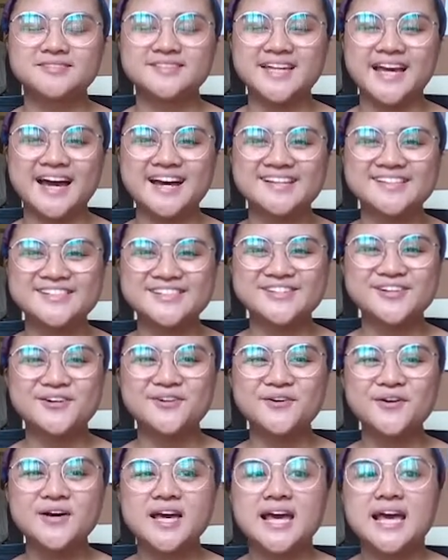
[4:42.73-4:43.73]
Yeah.
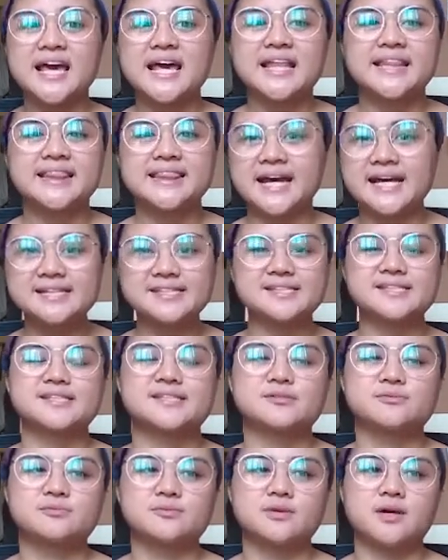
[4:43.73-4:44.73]
So
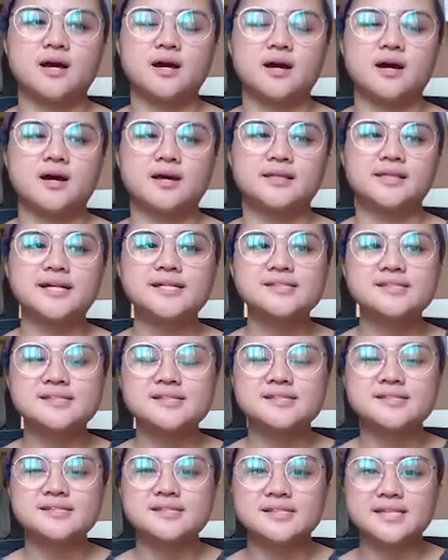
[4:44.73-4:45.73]
that's
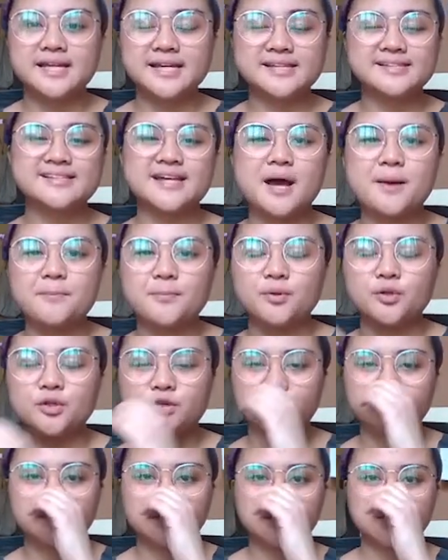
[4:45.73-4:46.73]
the example
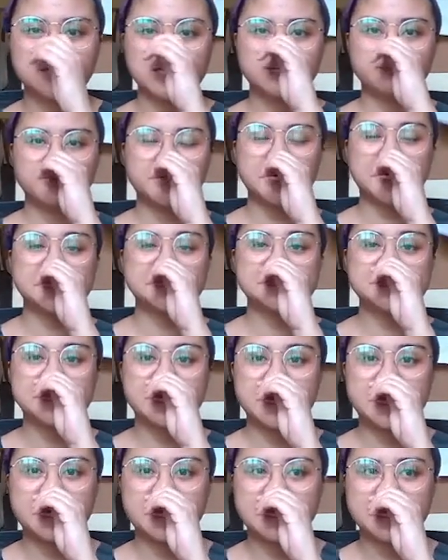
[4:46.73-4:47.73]
of the thing when I
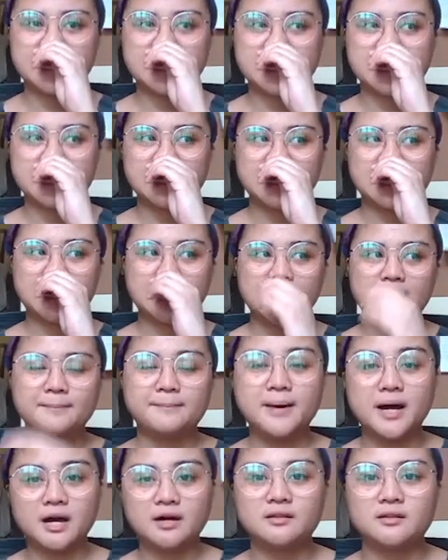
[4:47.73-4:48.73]
say
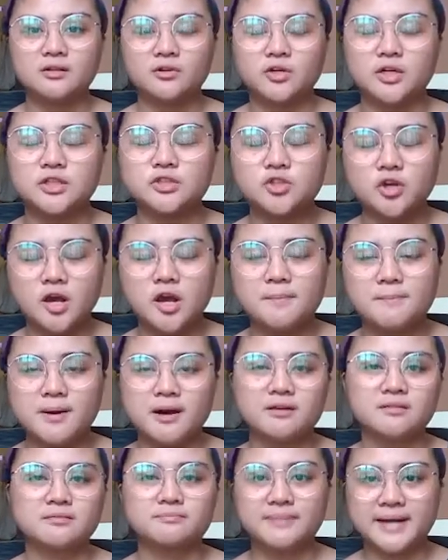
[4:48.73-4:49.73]
about or talk
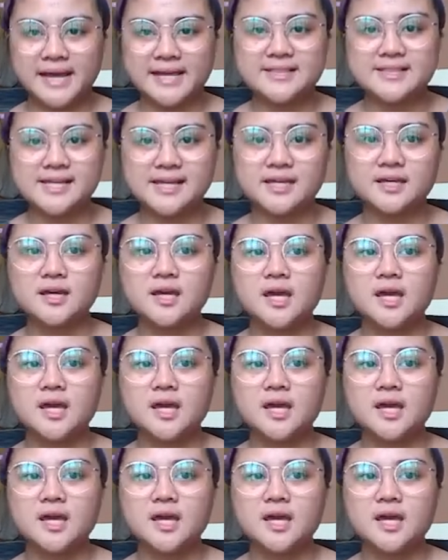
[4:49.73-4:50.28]
about branding.